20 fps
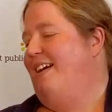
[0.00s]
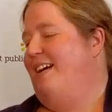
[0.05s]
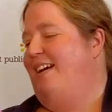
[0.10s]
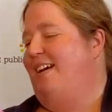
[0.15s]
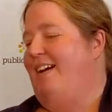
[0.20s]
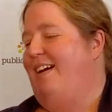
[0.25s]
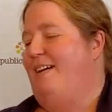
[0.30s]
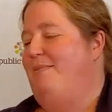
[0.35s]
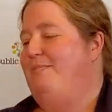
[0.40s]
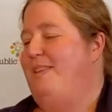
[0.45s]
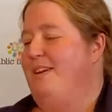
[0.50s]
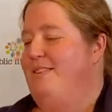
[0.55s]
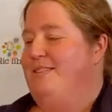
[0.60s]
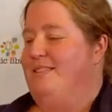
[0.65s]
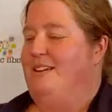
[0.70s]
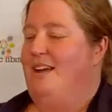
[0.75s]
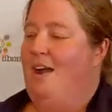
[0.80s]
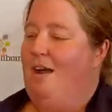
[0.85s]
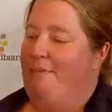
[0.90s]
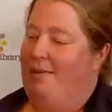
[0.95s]
Um, there's a
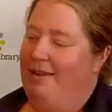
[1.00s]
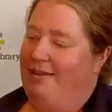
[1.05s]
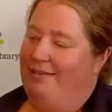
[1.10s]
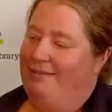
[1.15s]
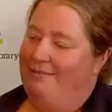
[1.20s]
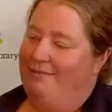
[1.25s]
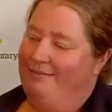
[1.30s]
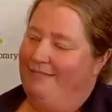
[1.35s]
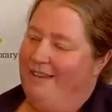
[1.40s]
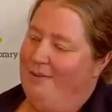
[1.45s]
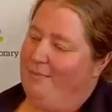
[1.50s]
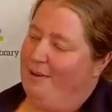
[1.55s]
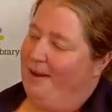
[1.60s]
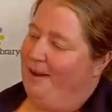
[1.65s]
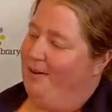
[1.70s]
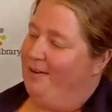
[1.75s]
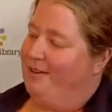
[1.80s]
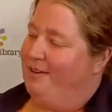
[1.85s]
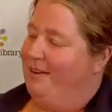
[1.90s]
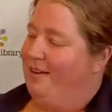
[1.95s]
comic
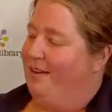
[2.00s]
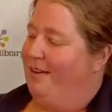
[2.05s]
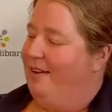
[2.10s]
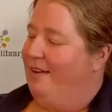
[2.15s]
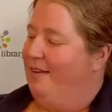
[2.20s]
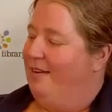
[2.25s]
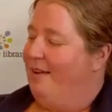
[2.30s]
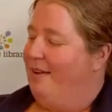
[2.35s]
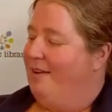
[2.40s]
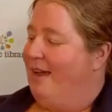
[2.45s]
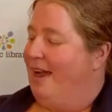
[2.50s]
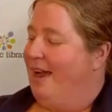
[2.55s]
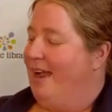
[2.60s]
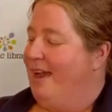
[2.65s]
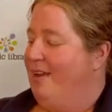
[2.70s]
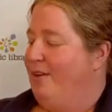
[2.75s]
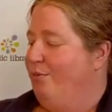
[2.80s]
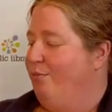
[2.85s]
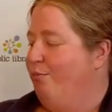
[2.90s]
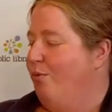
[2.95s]
about uh, a guy
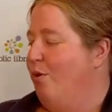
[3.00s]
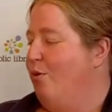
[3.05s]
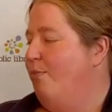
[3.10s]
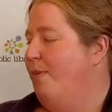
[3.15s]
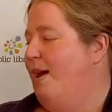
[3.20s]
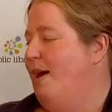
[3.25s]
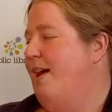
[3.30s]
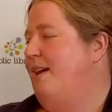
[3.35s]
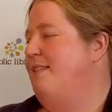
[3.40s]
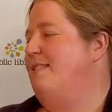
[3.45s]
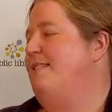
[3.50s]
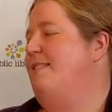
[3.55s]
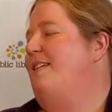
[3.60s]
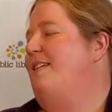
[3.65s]
and a robot.